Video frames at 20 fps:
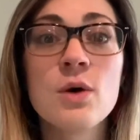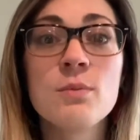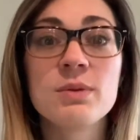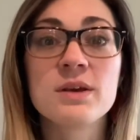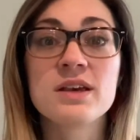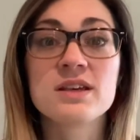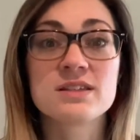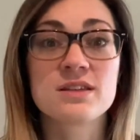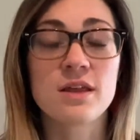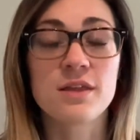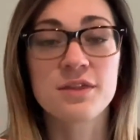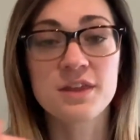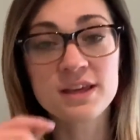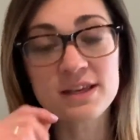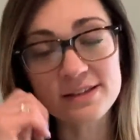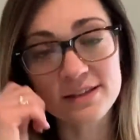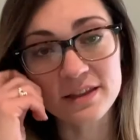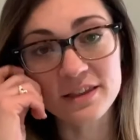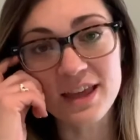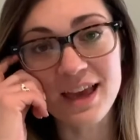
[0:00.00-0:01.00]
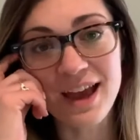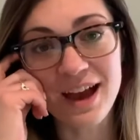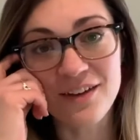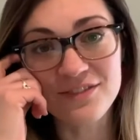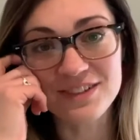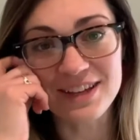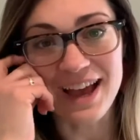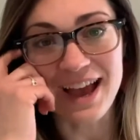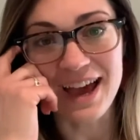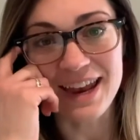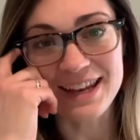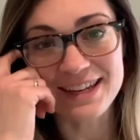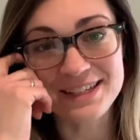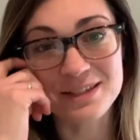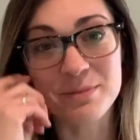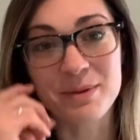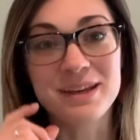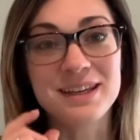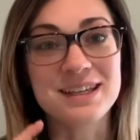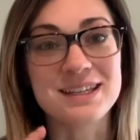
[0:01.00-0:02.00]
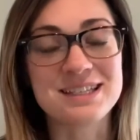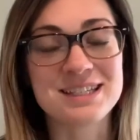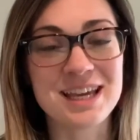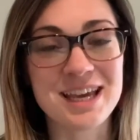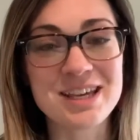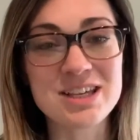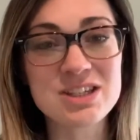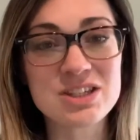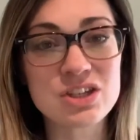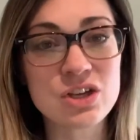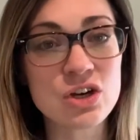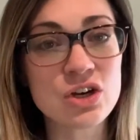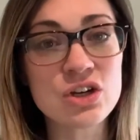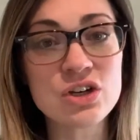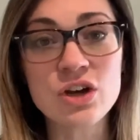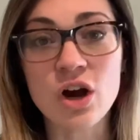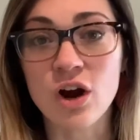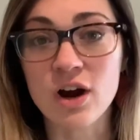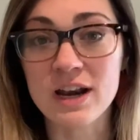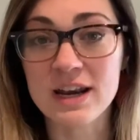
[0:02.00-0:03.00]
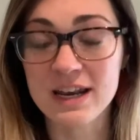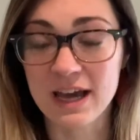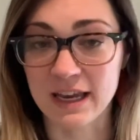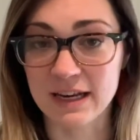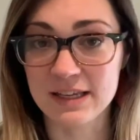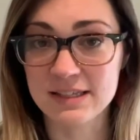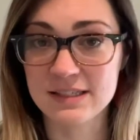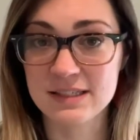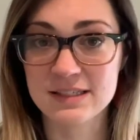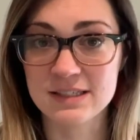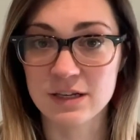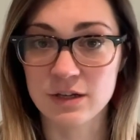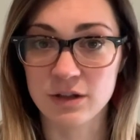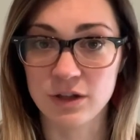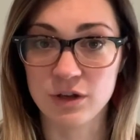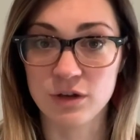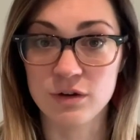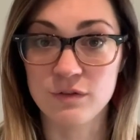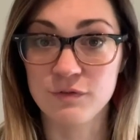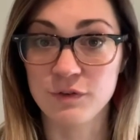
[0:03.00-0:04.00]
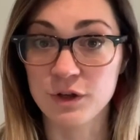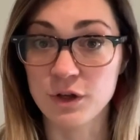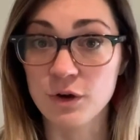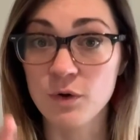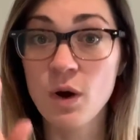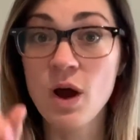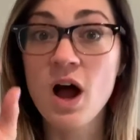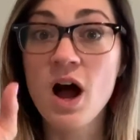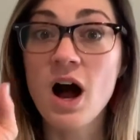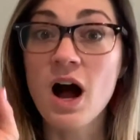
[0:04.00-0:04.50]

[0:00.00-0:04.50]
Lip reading: Because the things that they have to add in to make it taste good are not necessarily good for you.